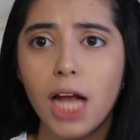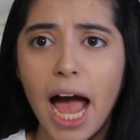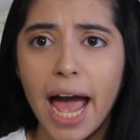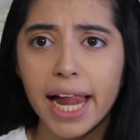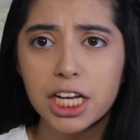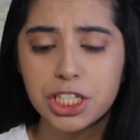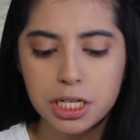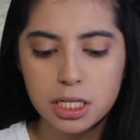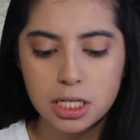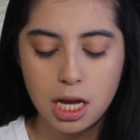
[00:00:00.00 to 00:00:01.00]

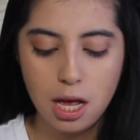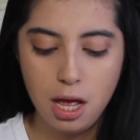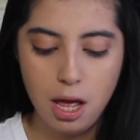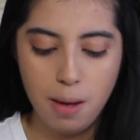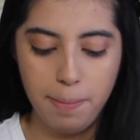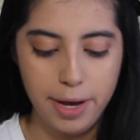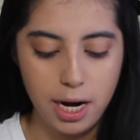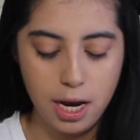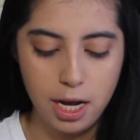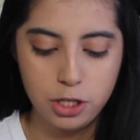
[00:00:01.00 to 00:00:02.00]
eyelashes.
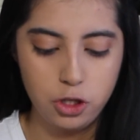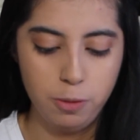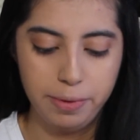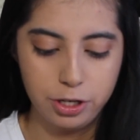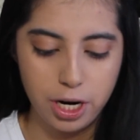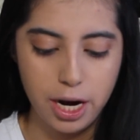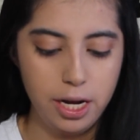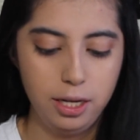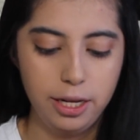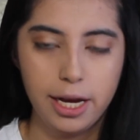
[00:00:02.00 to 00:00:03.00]
But it's super dry.
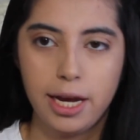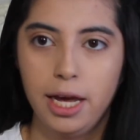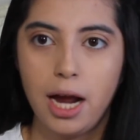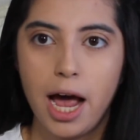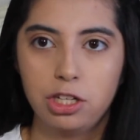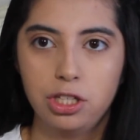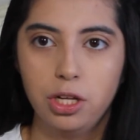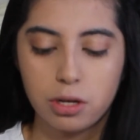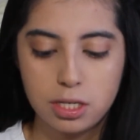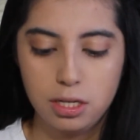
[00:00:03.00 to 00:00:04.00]
Like, it actually
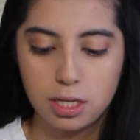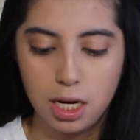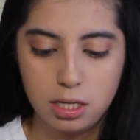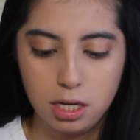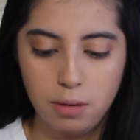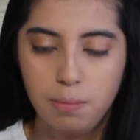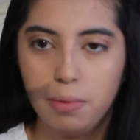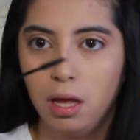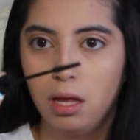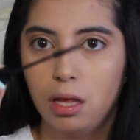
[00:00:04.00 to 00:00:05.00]
looks disgusting.
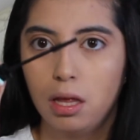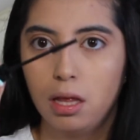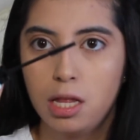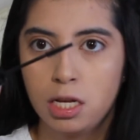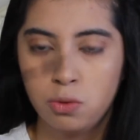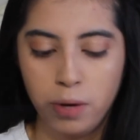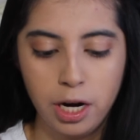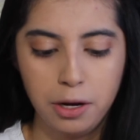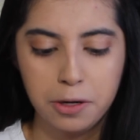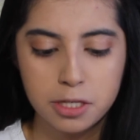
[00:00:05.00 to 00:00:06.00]
But this is what I
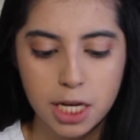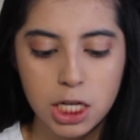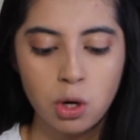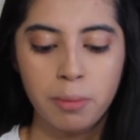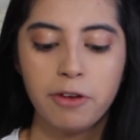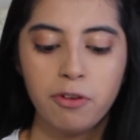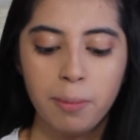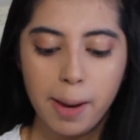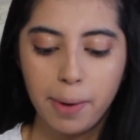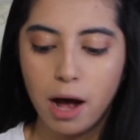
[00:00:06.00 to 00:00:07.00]
use because normally for
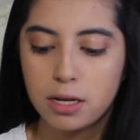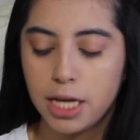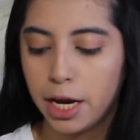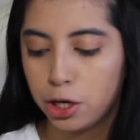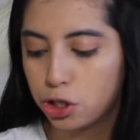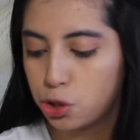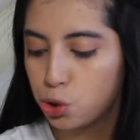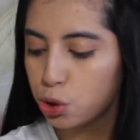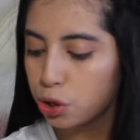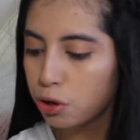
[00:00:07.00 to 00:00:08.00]
my brows I
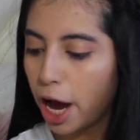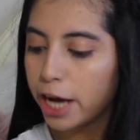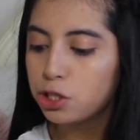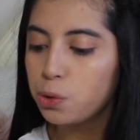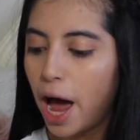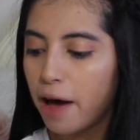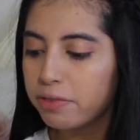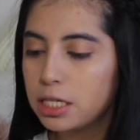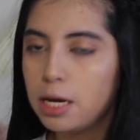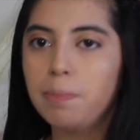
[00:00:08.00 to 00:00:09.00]
do
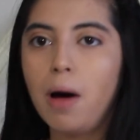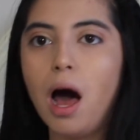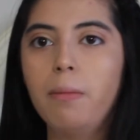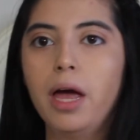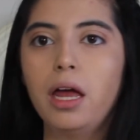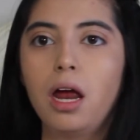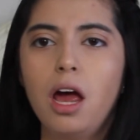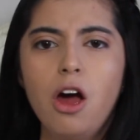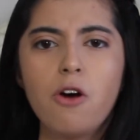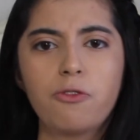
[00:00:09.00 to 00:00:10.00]
have the dip pomade
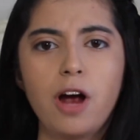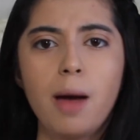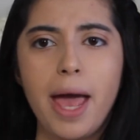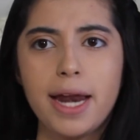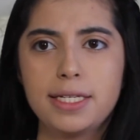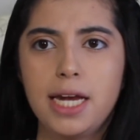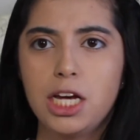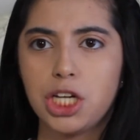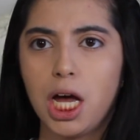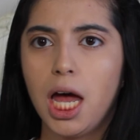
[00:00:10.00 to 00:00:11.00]
from
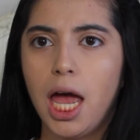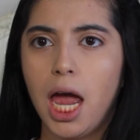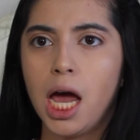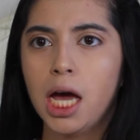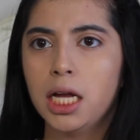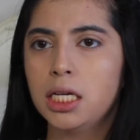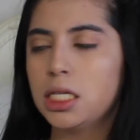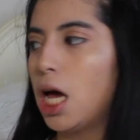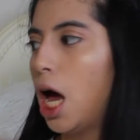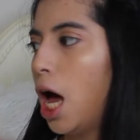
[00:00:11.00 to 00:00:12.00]
Anastasia,
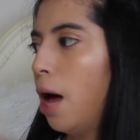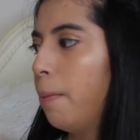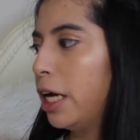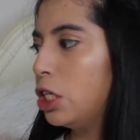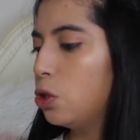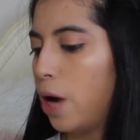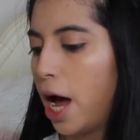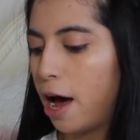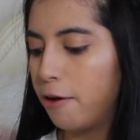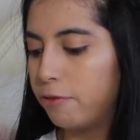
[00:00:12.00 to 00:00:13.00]
and I do
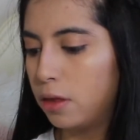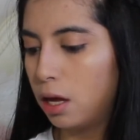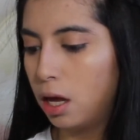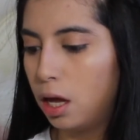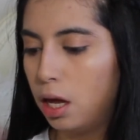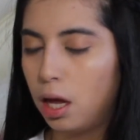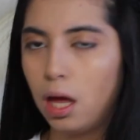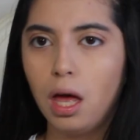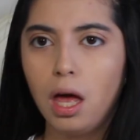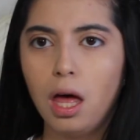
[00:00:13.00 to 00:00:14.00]
have
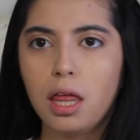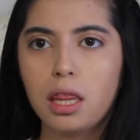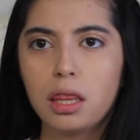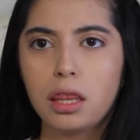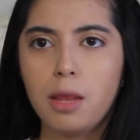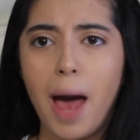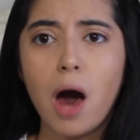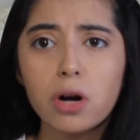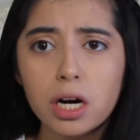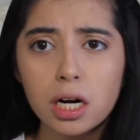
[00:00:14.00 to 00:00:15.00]
the
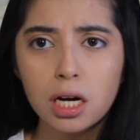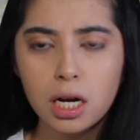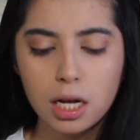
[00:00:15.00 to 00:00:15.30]
powder